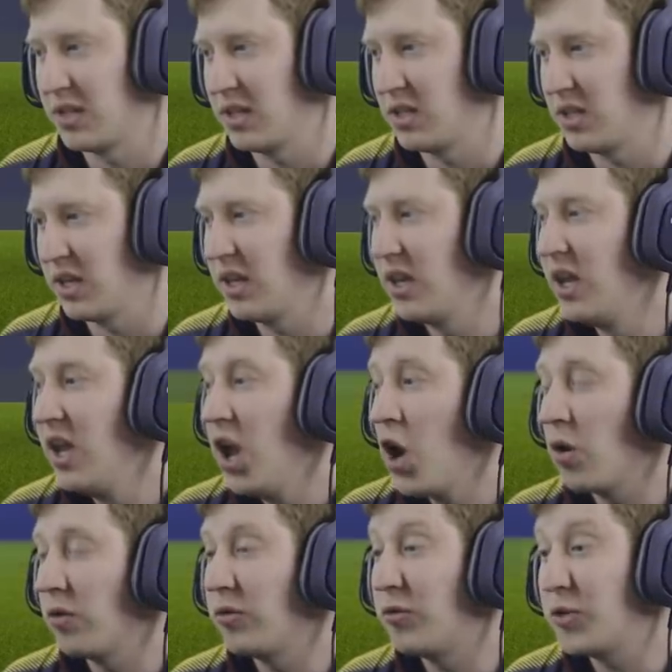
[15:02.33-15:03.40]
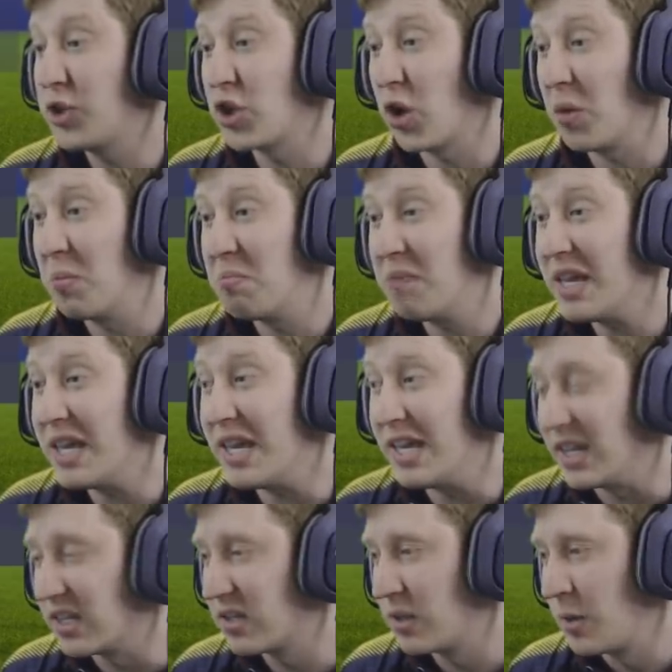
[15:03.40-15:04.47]
us this year. An offer for Jon
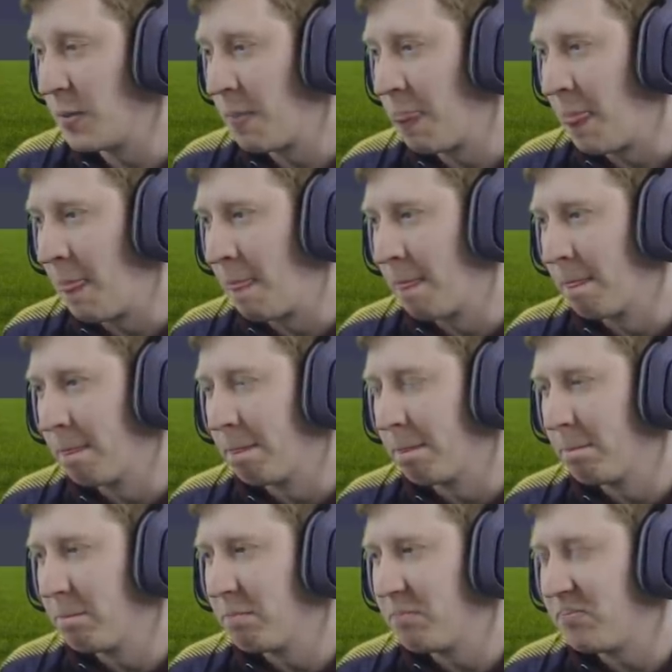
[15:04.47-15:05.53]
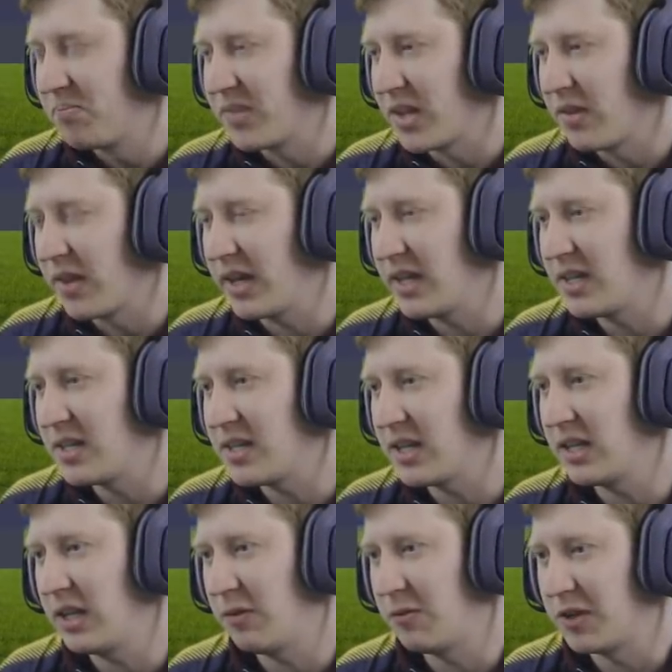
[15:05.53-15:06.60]
Meades. That is
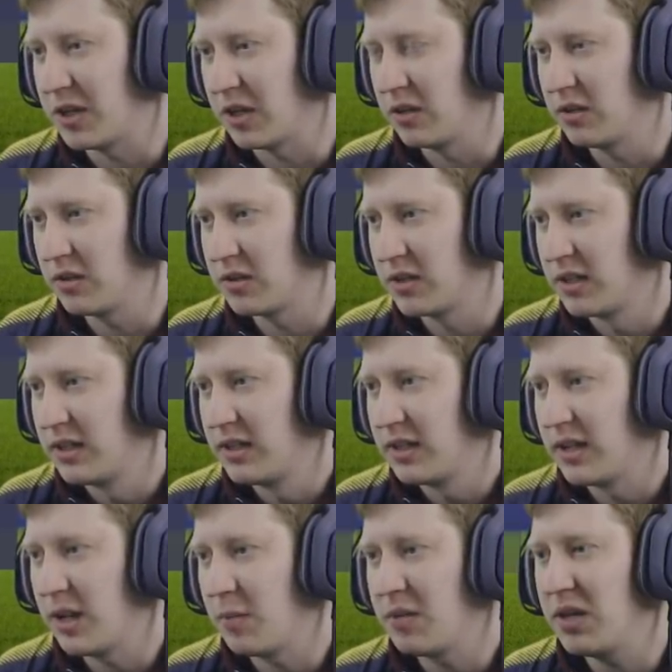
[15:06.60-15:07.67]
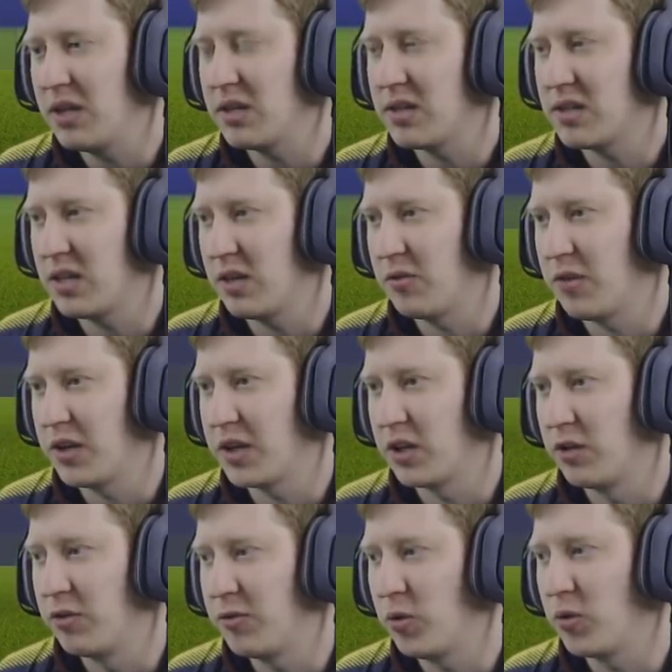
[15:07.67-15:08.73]
significant. Let me see if I
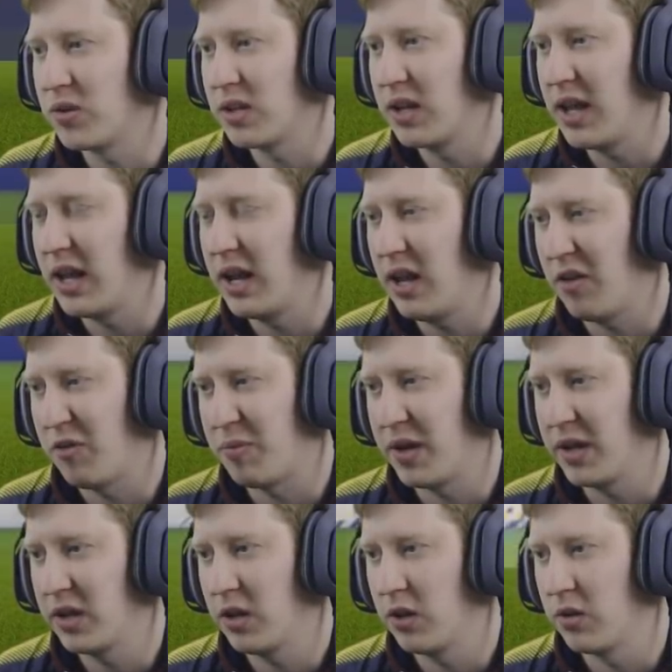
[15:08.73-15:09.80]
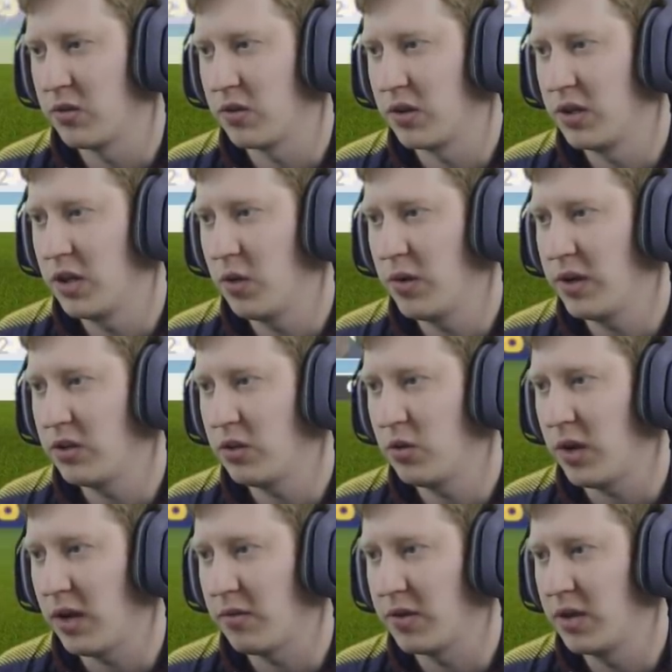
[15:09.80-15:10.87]
can afford to let a left back go. So I know I
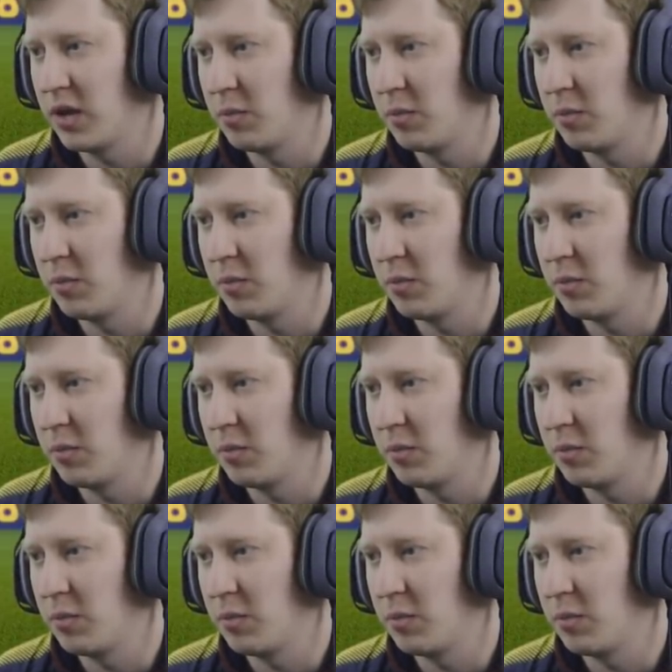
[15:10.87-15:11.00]
do have